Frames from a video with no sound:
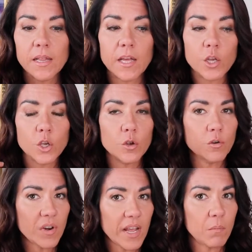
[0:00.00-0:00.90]
that
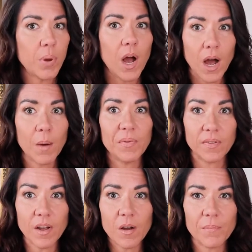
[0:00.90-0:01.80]
your name
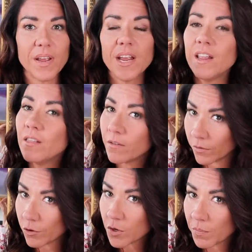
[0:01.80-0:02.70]
pops up in the
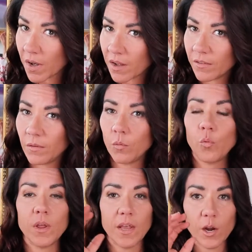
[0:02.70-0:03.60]
search box
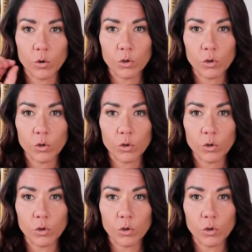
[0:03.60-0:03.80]
when they are